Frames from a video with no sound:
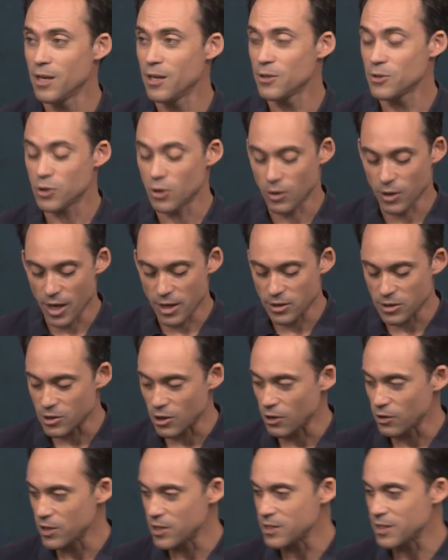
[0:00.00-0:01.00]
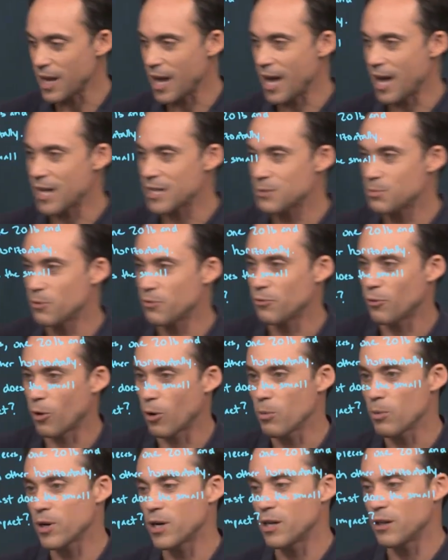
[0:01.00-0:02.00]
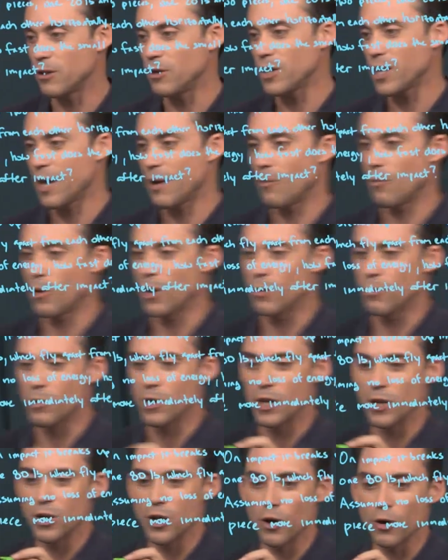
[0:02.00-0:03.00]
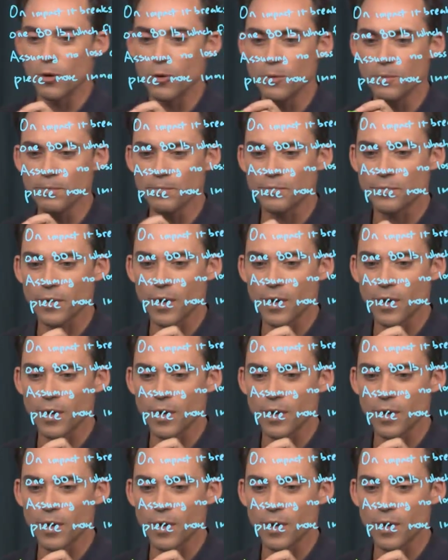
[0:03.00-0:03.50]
So let's start this as before. We're going to look at what we know.